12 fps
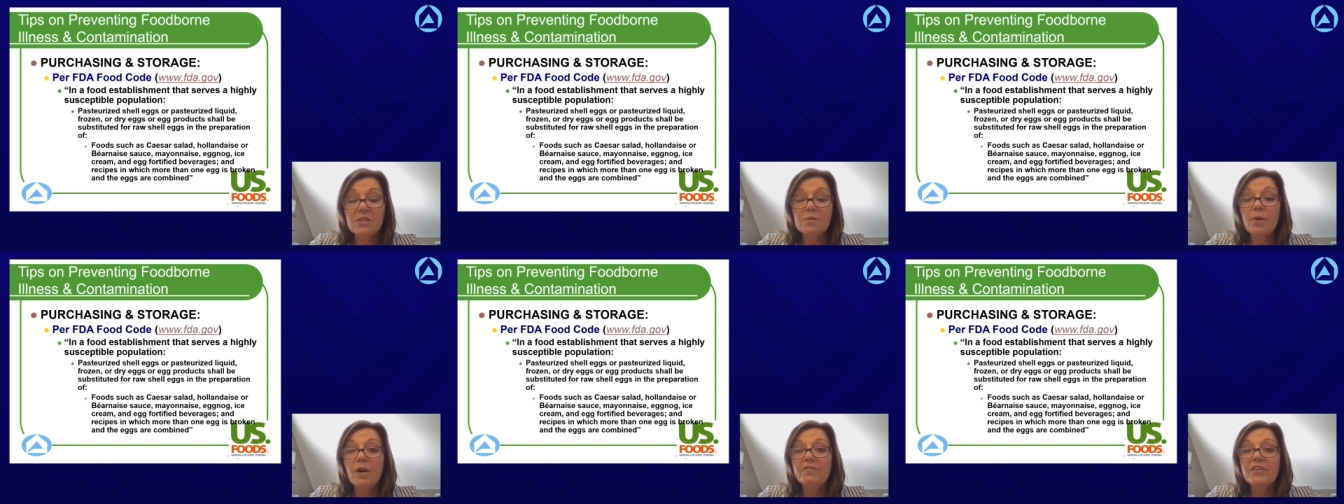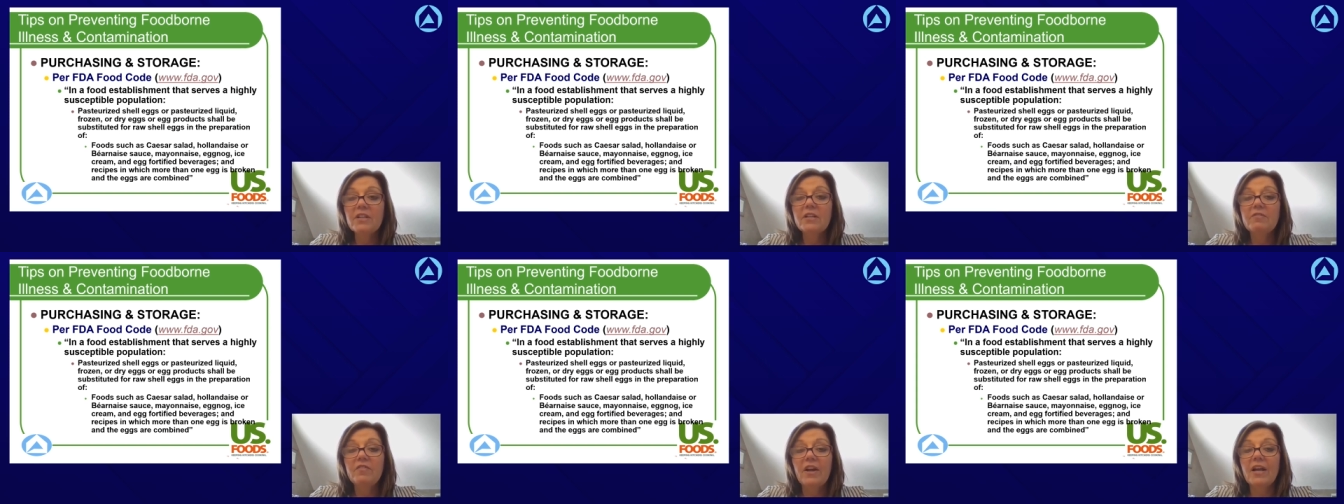That's
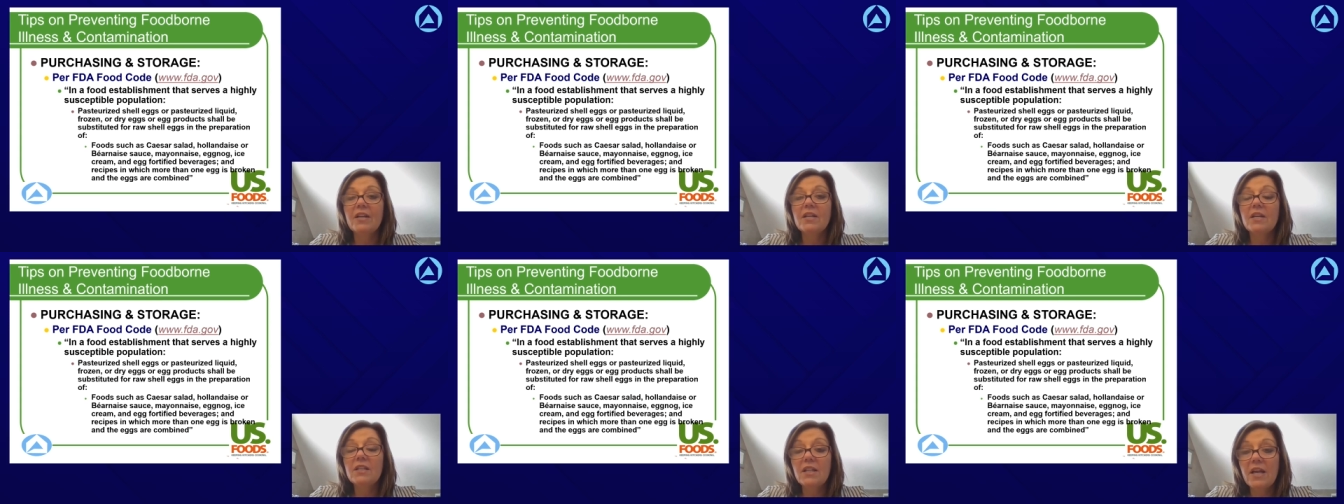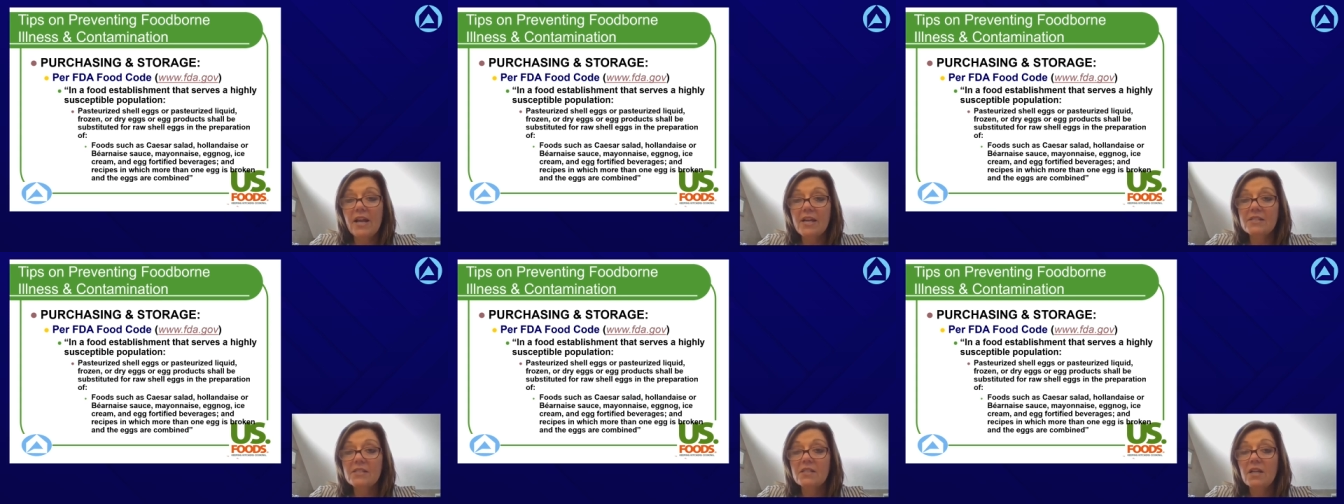perfectly fine,
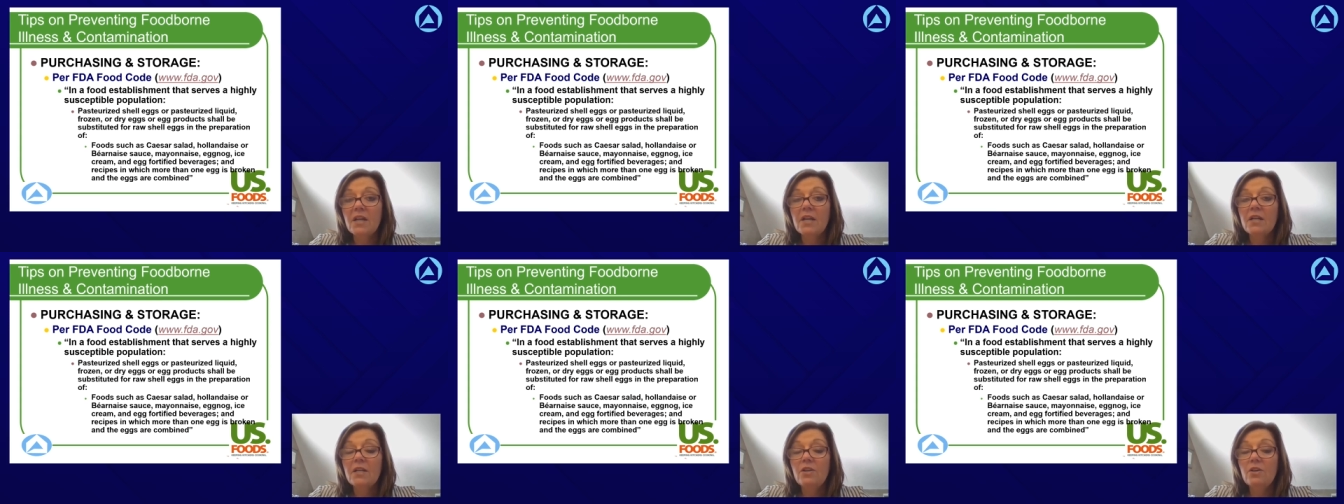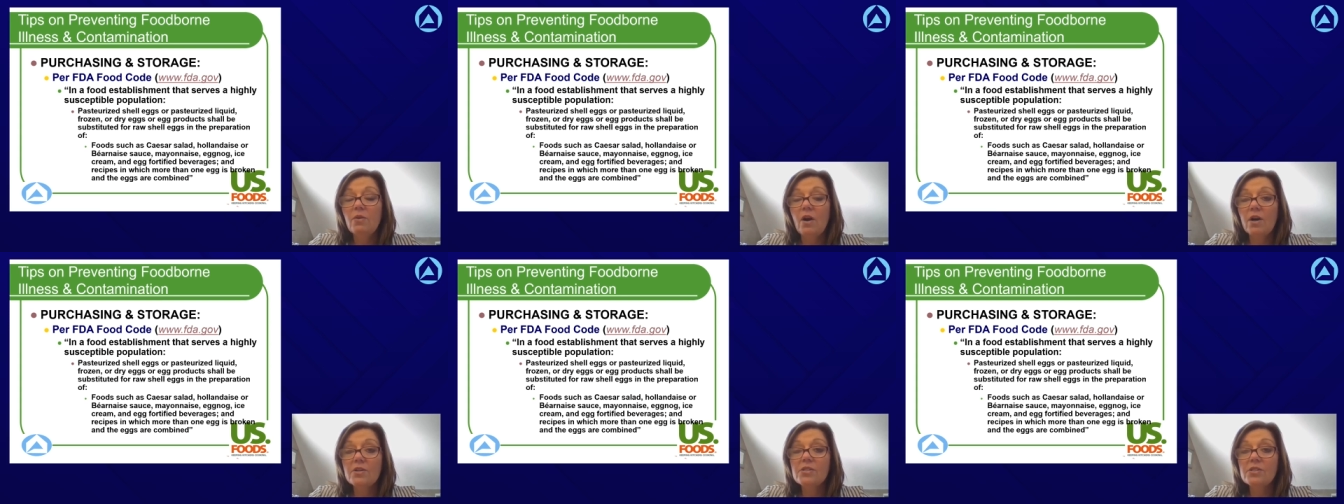unless you
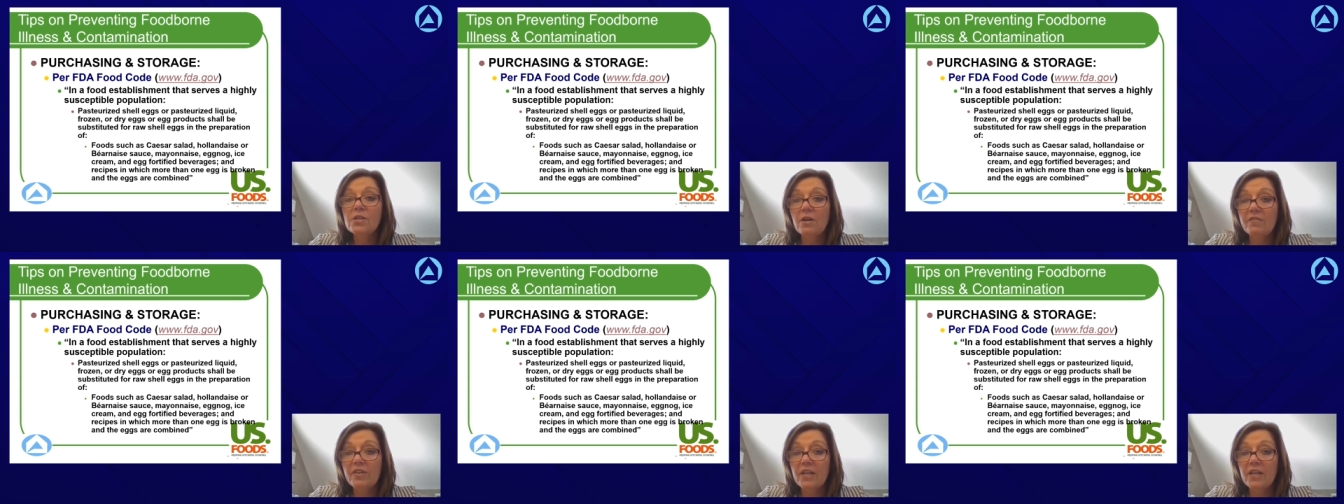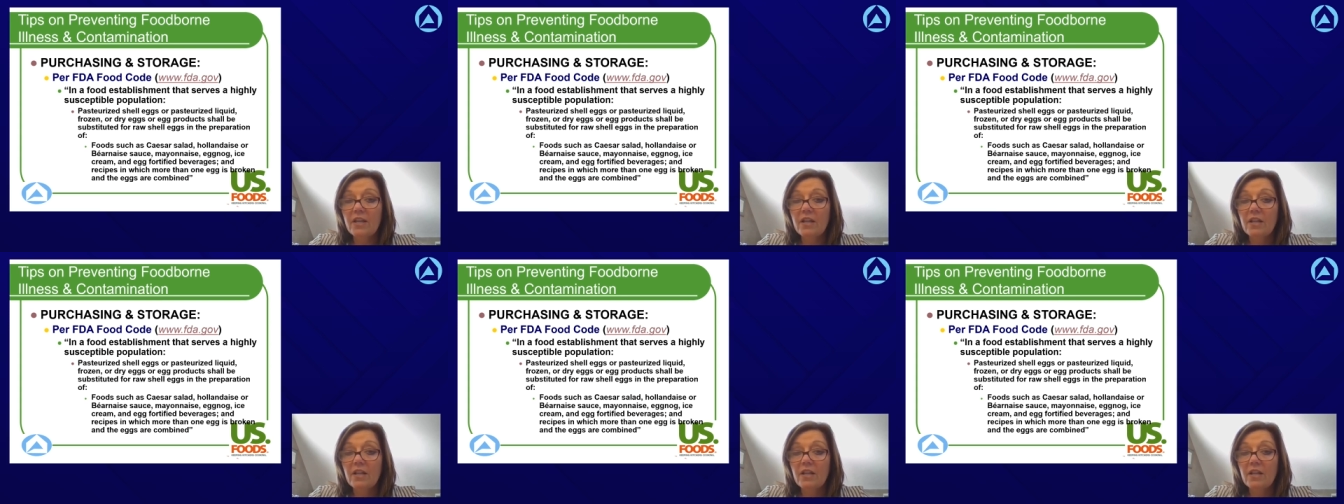are serving